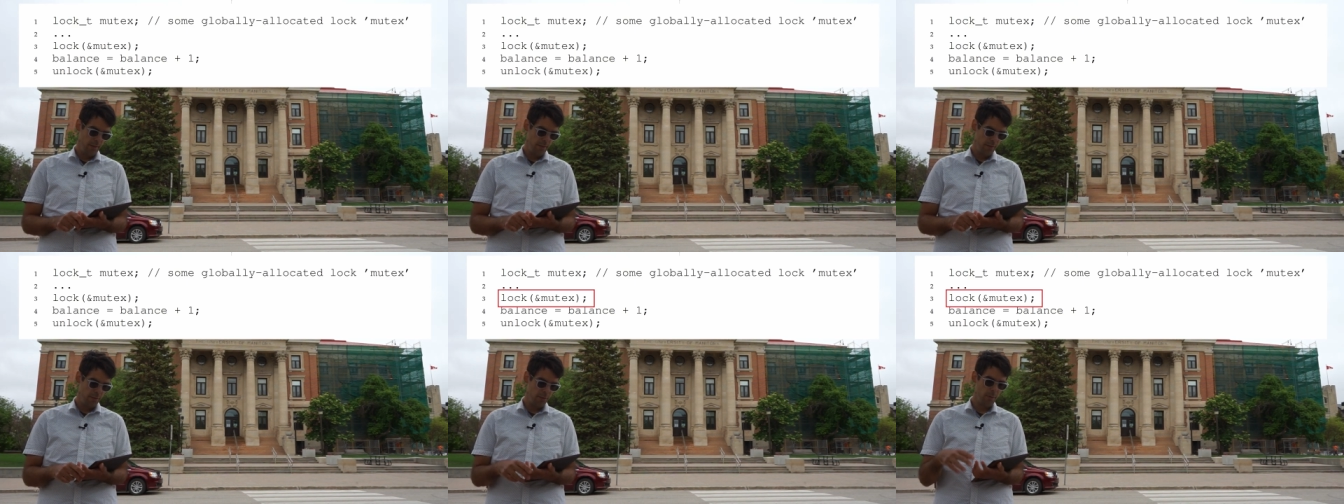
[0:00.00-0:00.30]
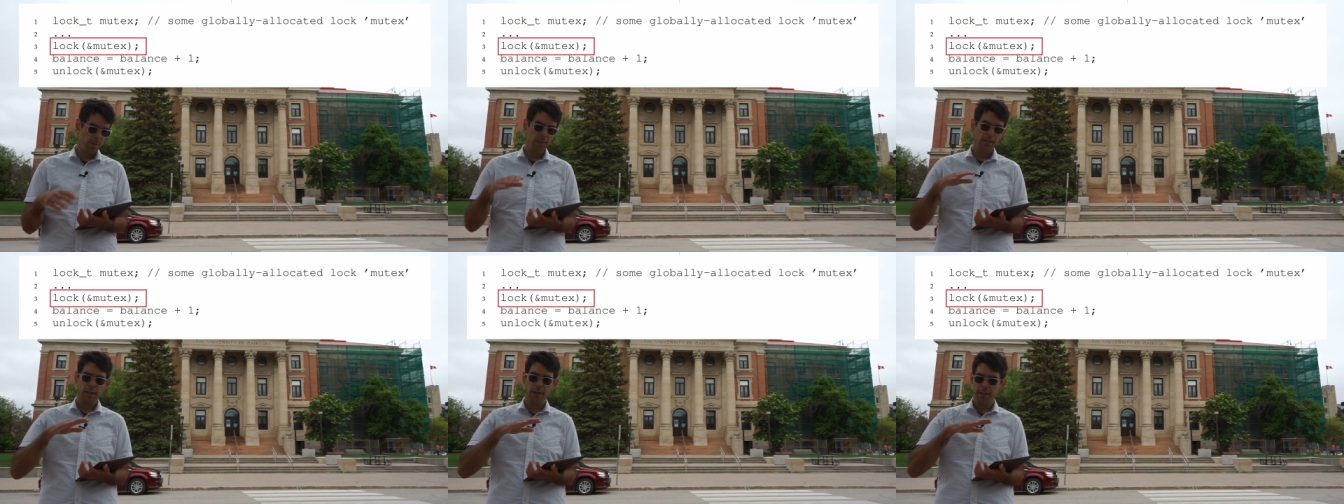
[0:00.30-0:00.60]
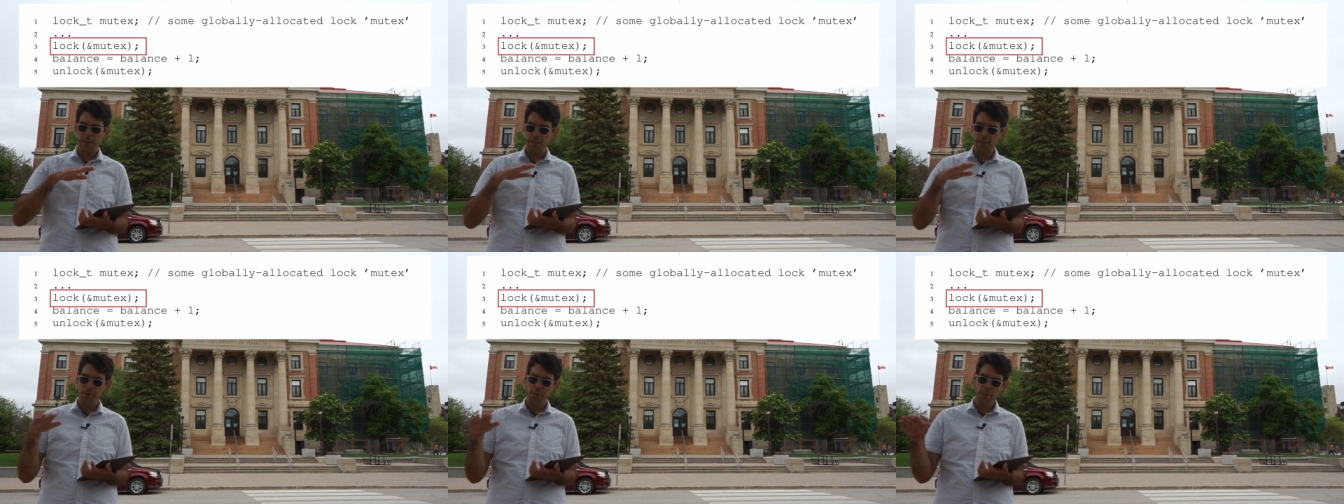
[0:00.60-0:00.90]
So on
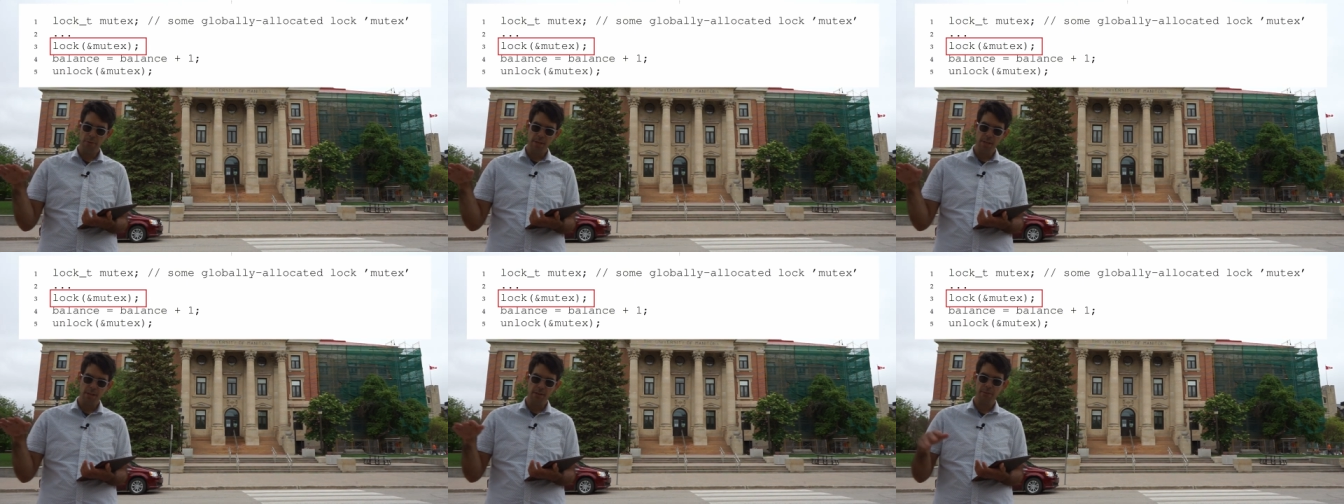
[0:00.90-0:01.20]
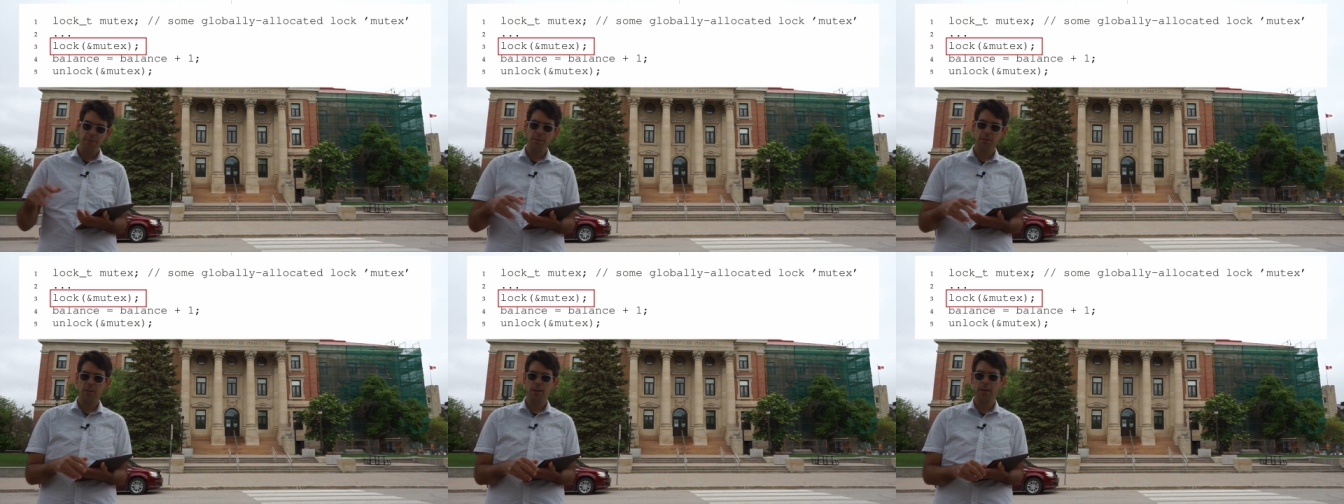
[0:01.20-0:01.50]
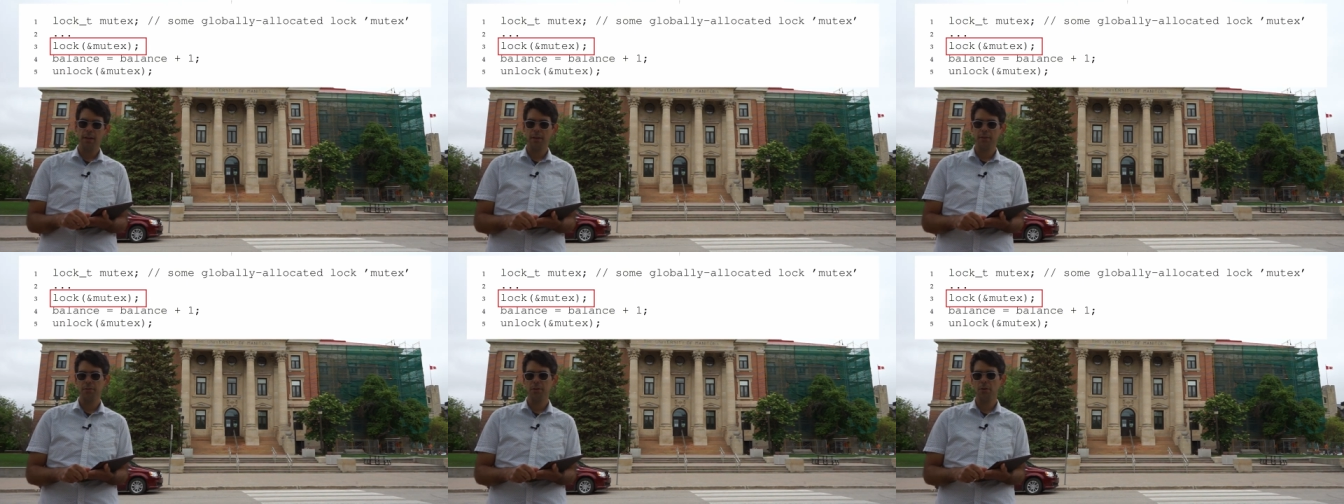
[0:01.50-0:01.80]
line three, if the
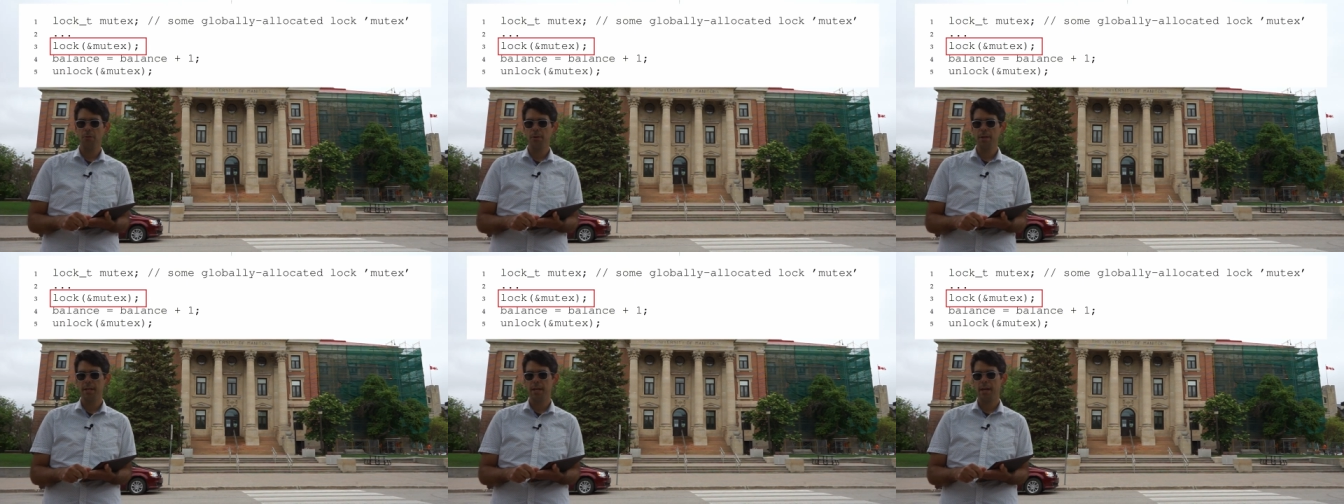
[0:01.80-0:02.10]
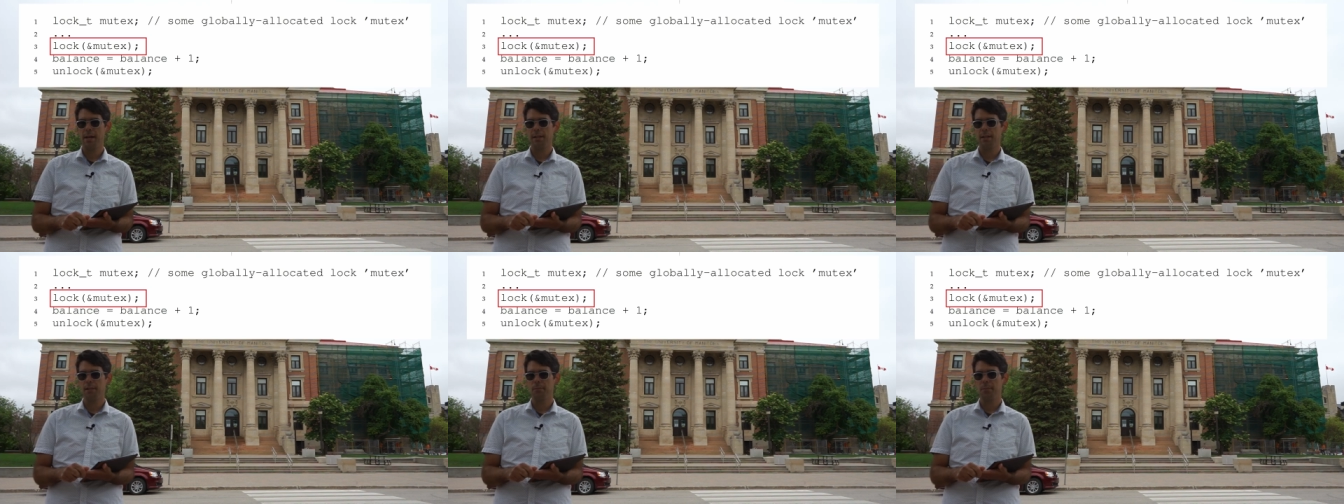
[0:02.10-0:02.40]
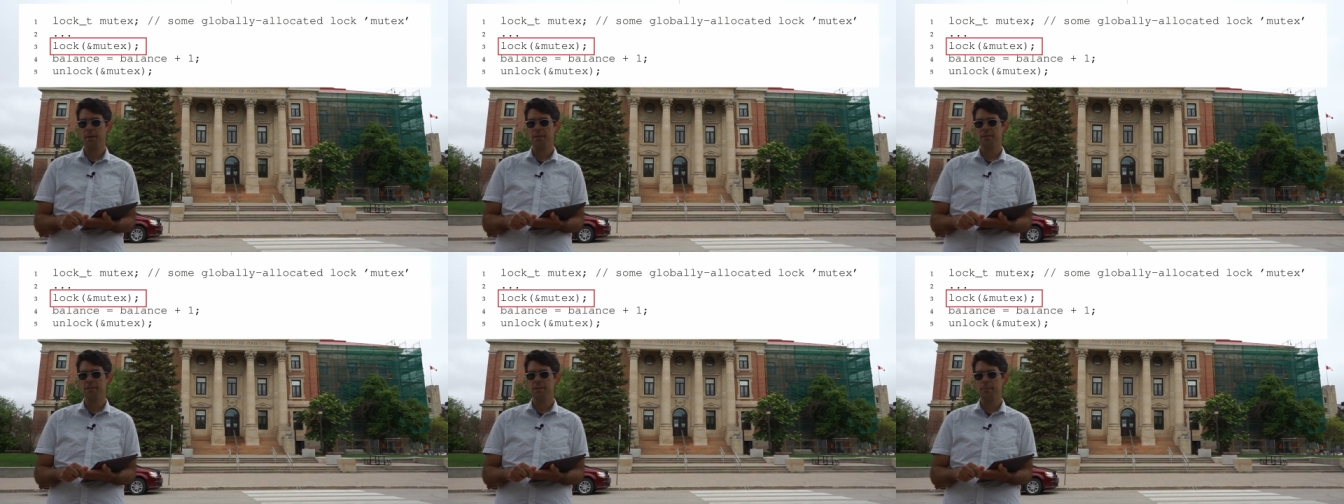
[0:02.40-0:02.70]
lock is already held
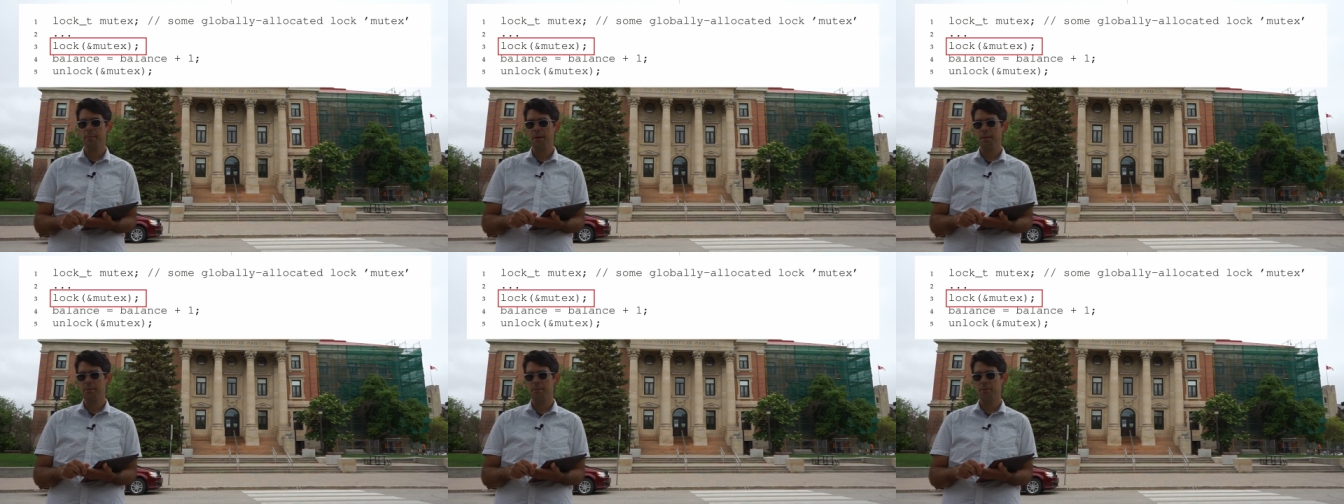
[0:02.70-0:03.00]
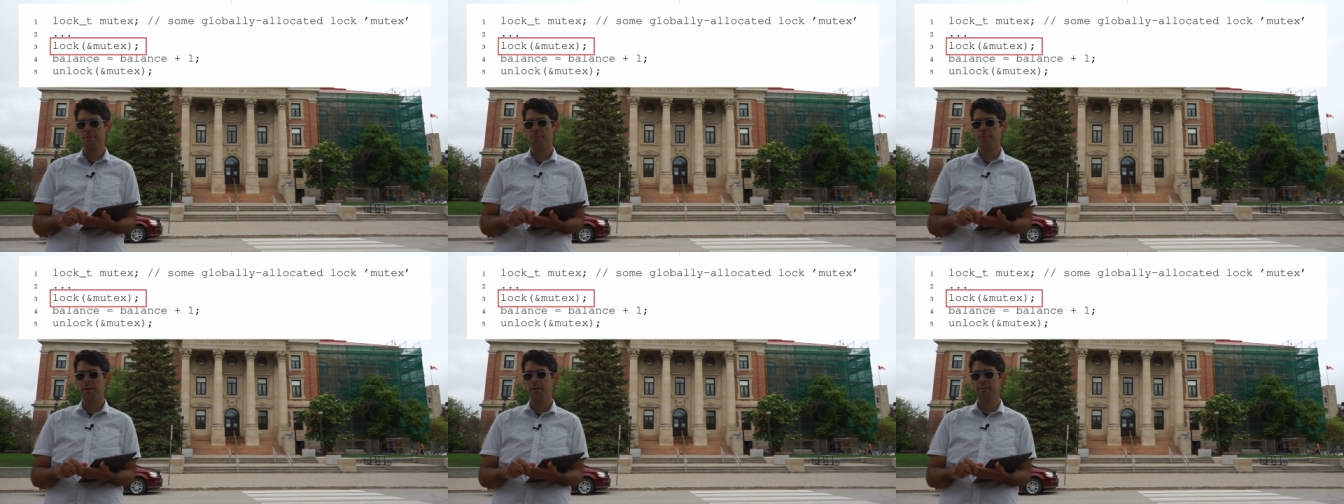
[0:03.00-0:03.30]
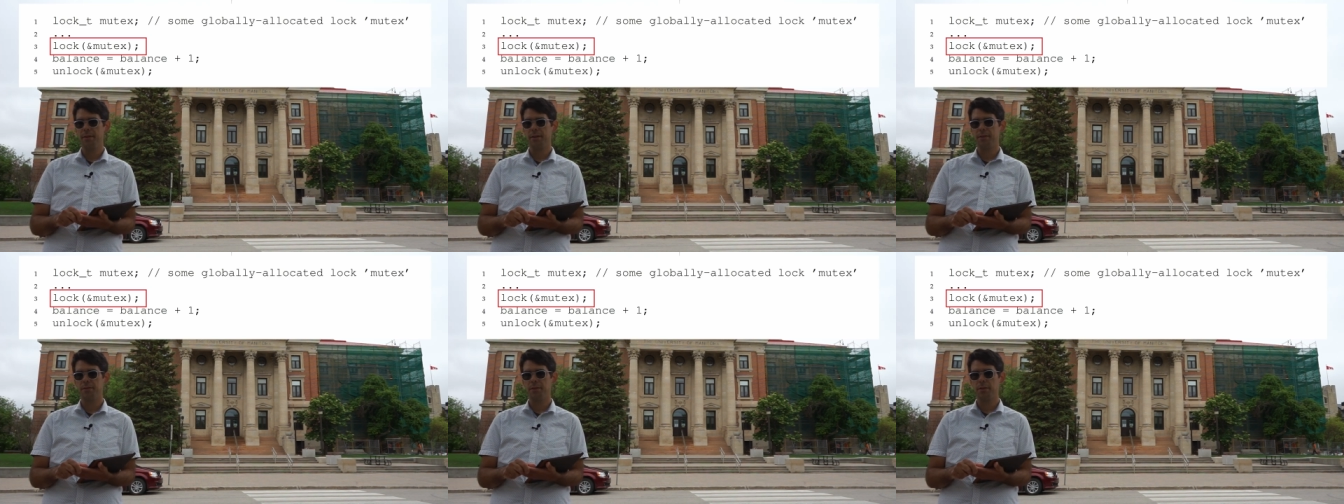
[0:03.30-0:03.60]
by some other thread
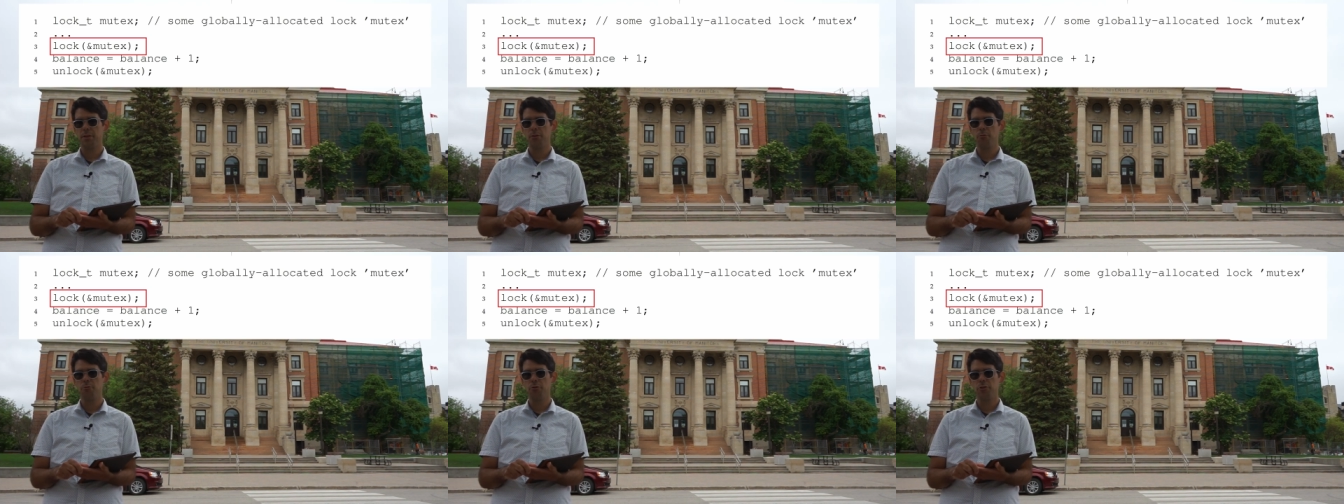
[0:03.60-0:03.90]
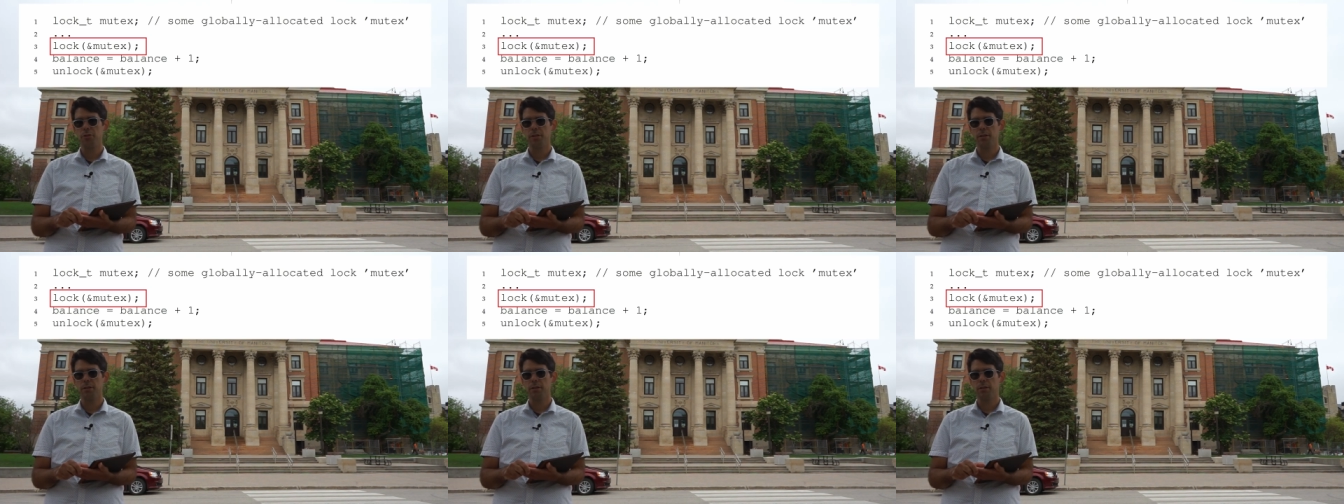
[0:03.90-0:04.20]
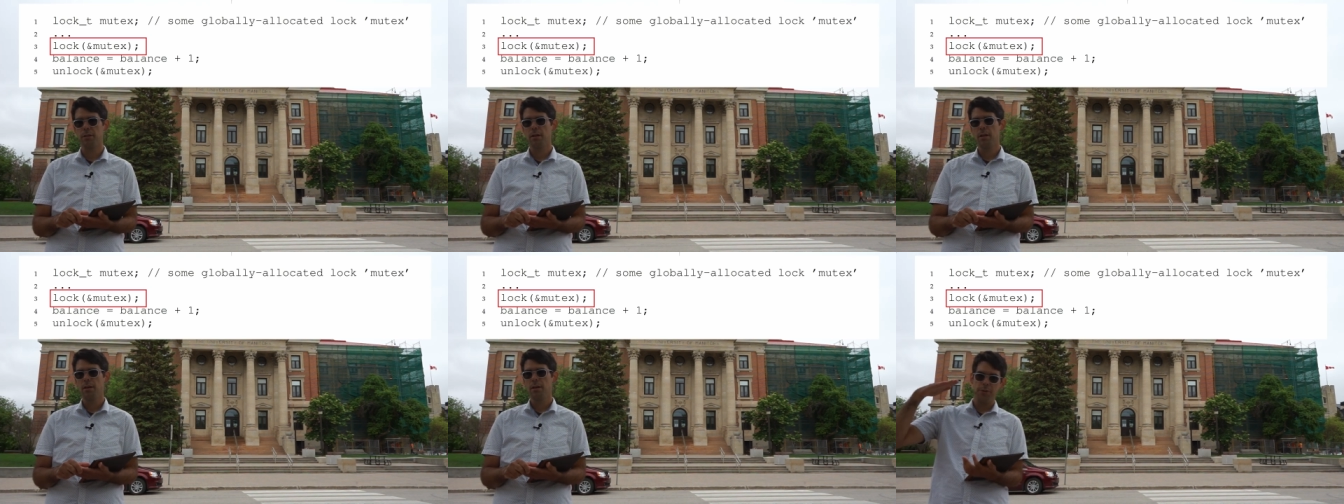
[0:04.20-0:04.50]
of execution,